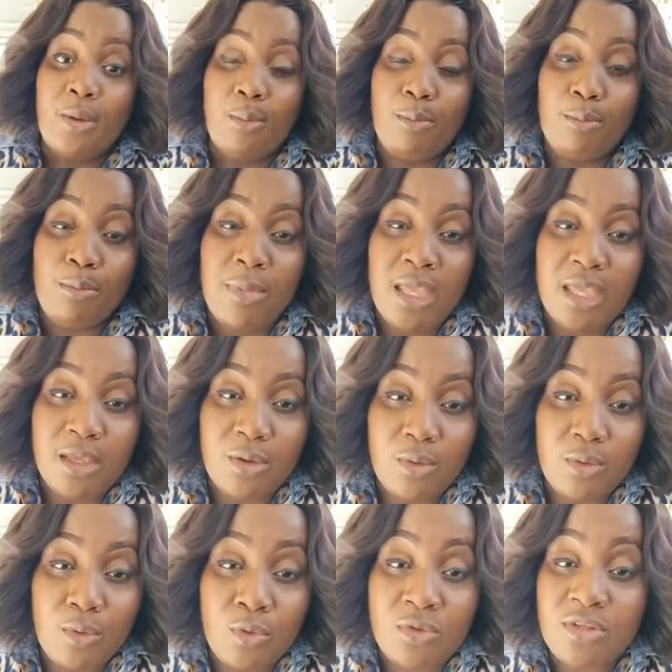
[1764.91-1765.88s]

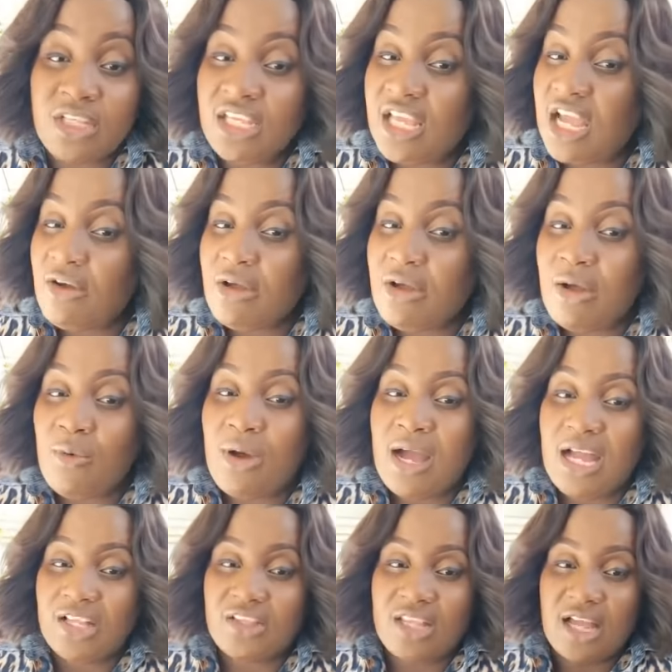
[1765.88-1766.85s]
Me wouldn't give her
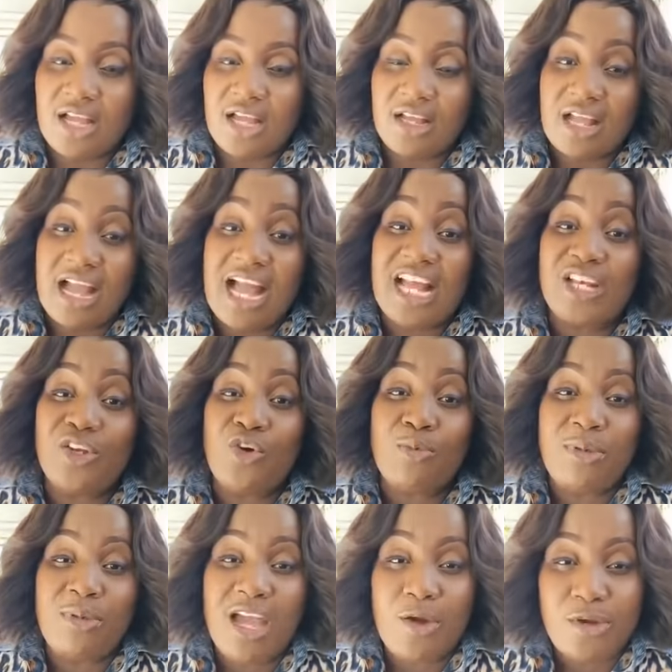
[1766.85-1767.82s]
water. Cause I
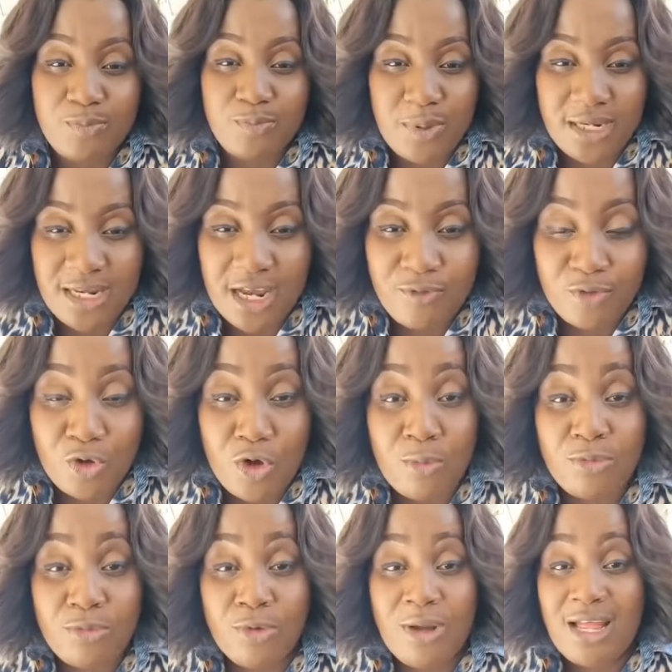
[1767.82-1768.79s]
know me I wait for her to
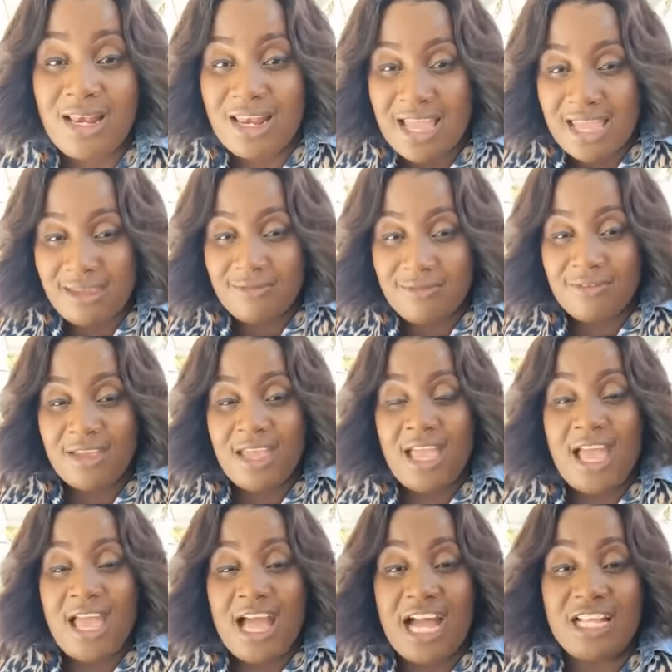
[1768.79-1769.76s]
come to her life
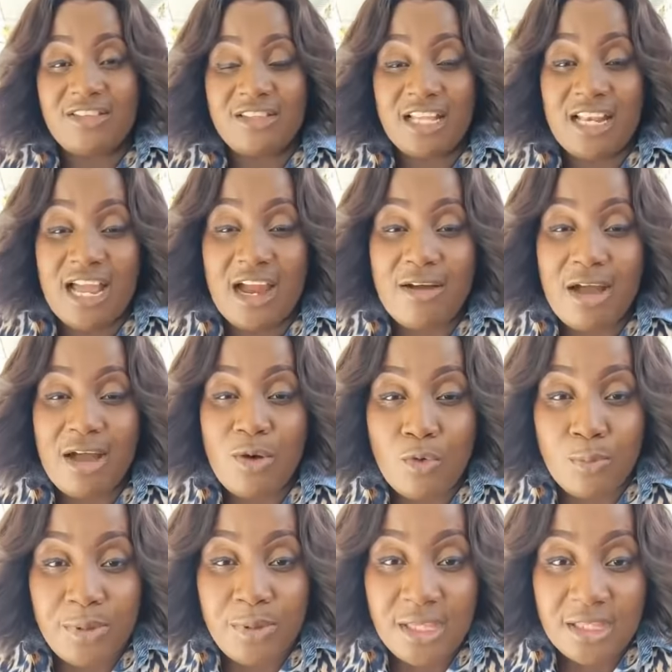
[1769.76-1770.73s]
and tell her
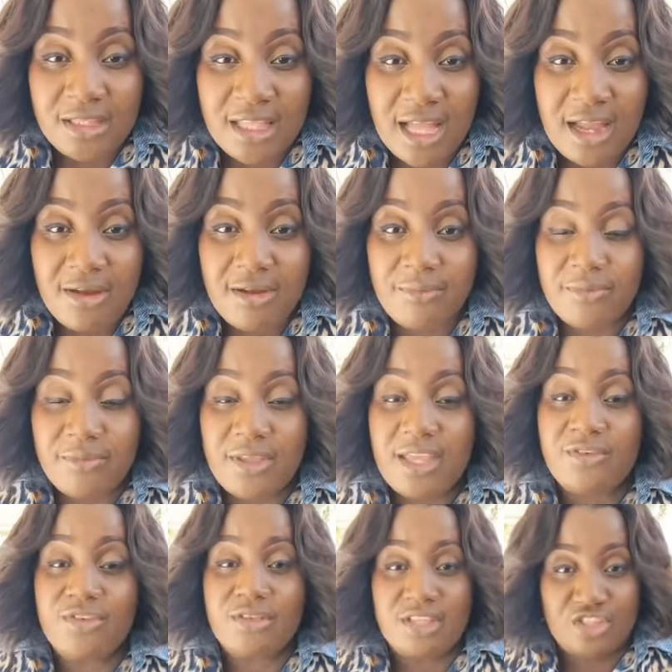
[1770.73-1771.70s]
who beat her
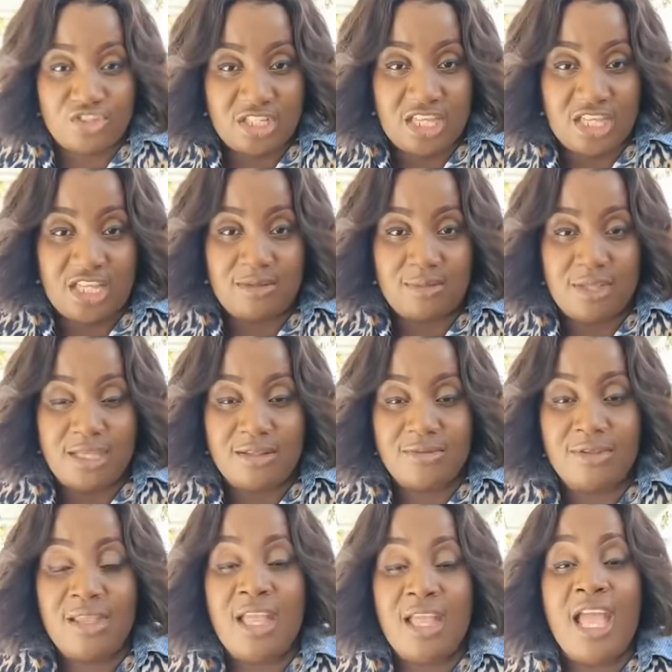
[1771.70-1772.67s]
if she says she get
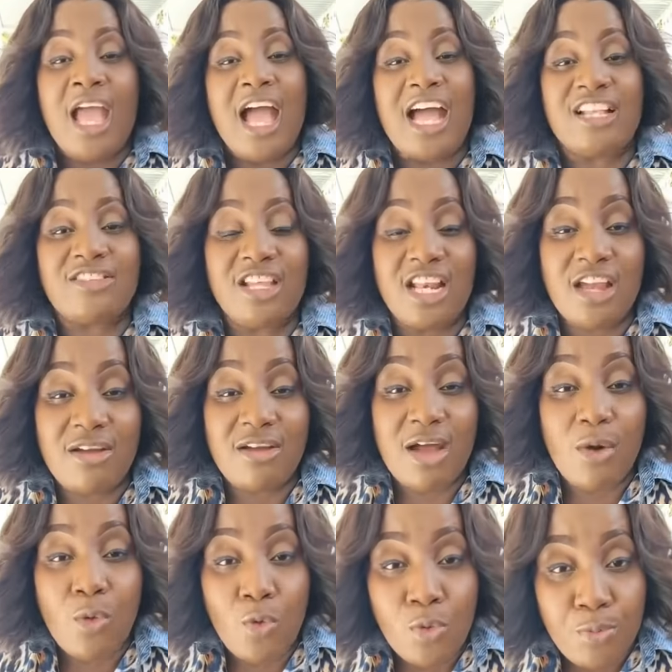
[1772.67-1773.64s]
beaten and tell
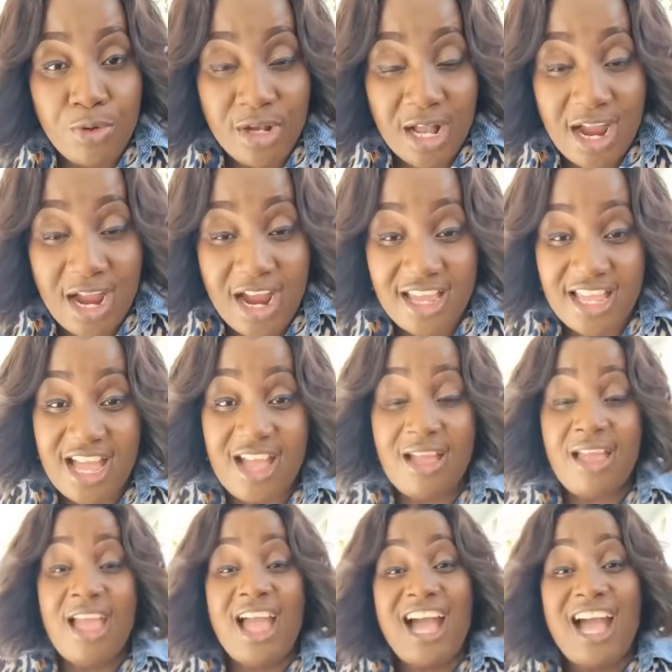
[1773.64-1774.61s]
her who bring her
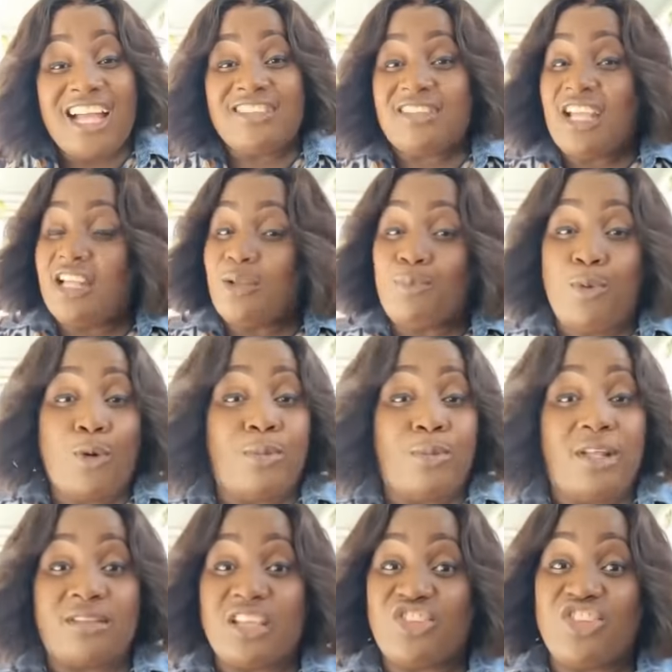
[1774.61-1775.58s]
here and tell the
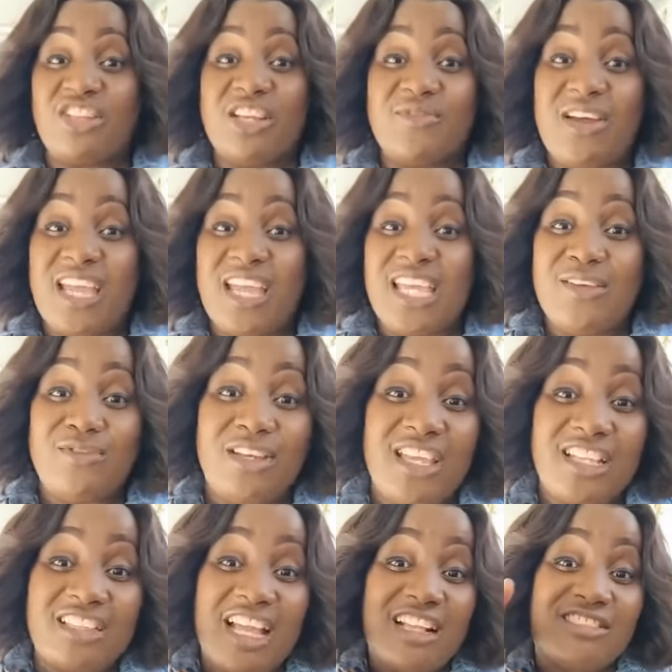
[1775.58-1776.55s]
public that she never
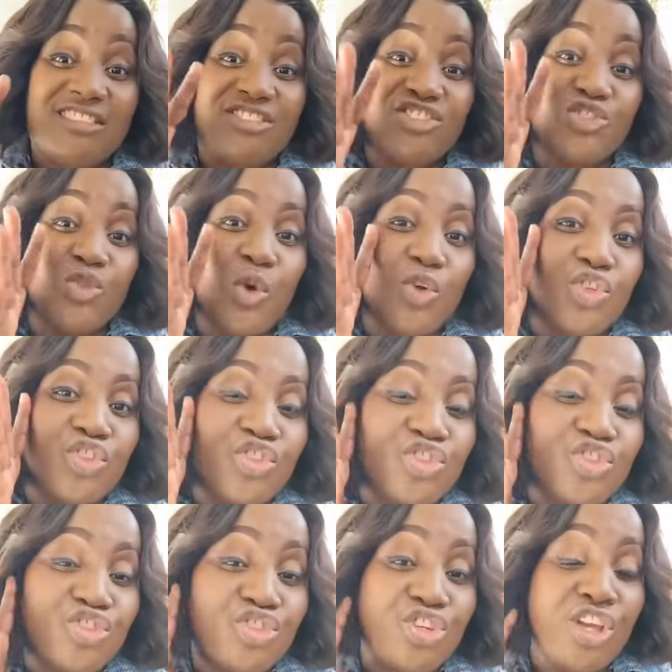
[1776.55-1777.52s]
even get a
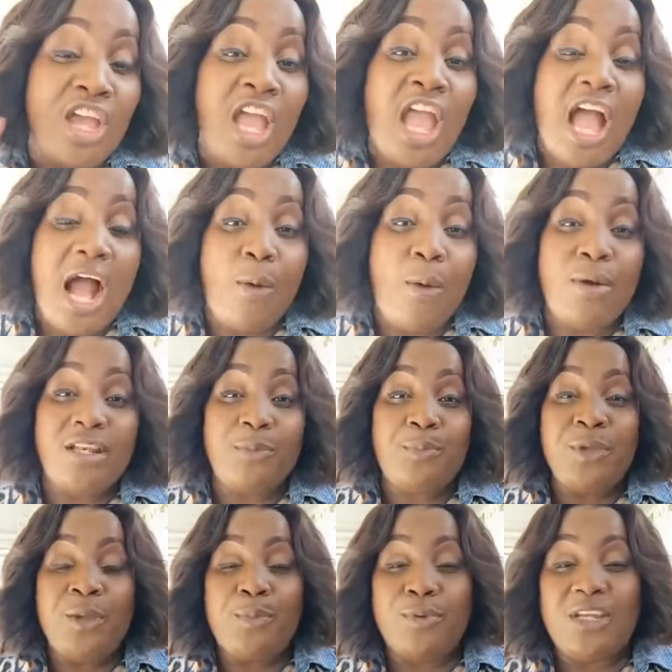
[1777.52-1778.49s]
touch and when the
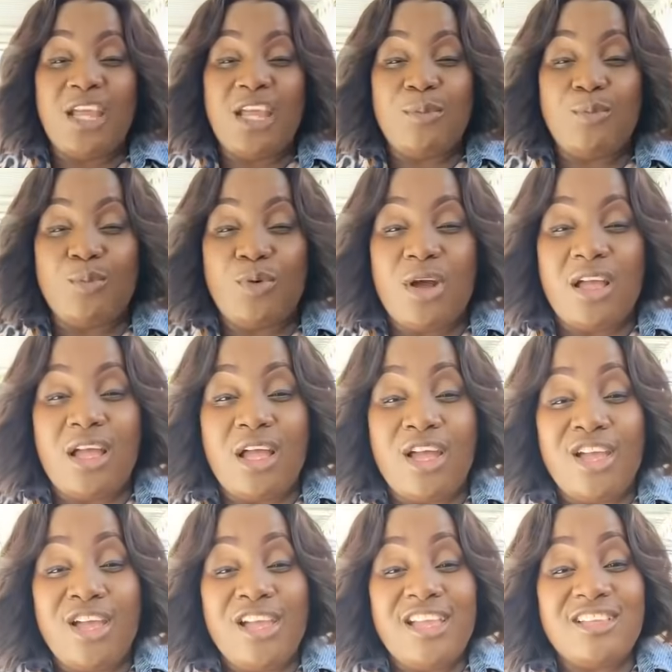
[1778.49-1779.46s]
people them
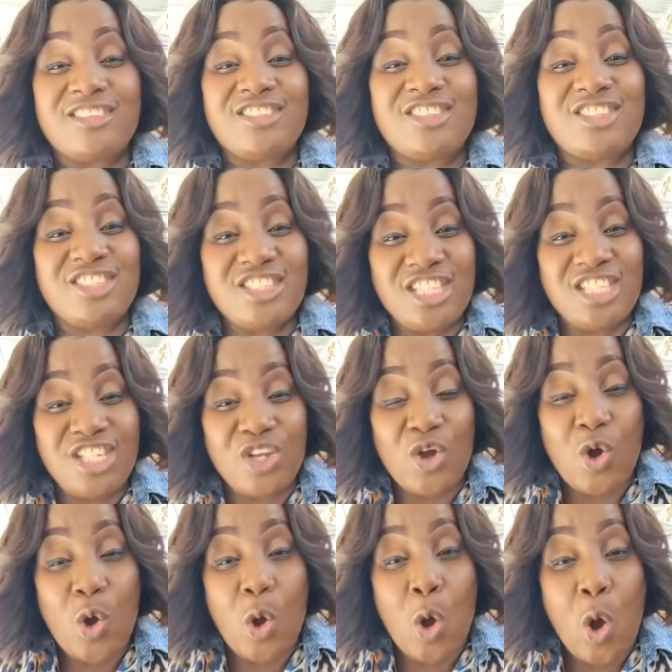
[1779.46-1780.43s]
see
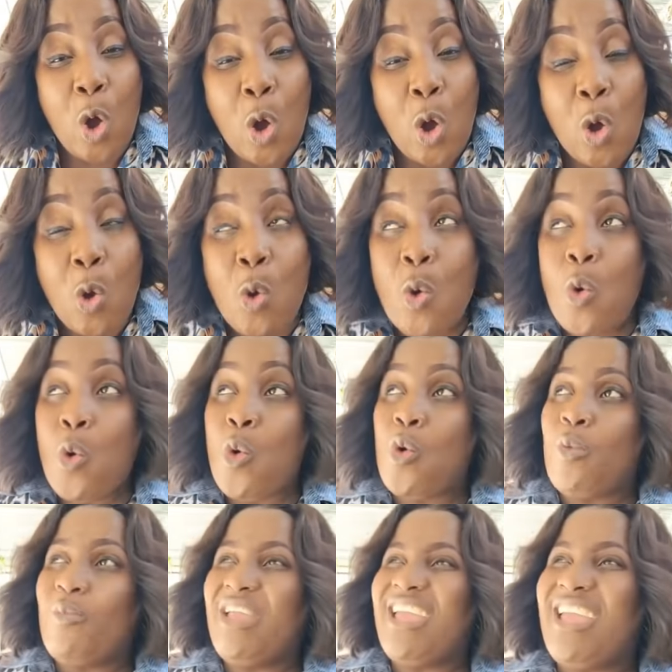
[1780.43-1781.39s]

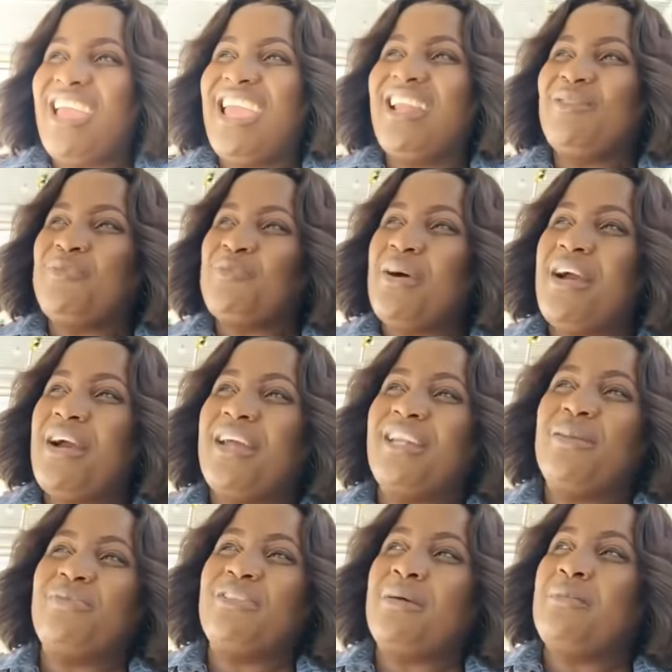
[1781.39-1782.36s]
oh my help her
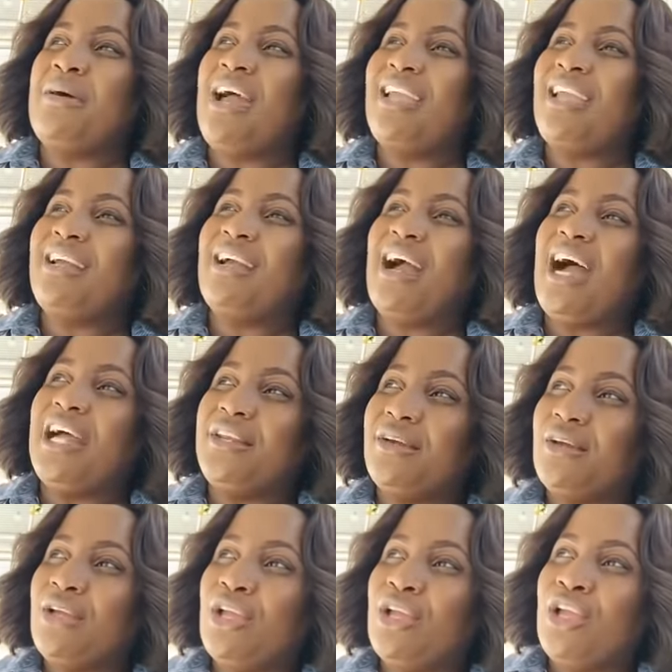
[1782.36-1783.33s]
and them say my god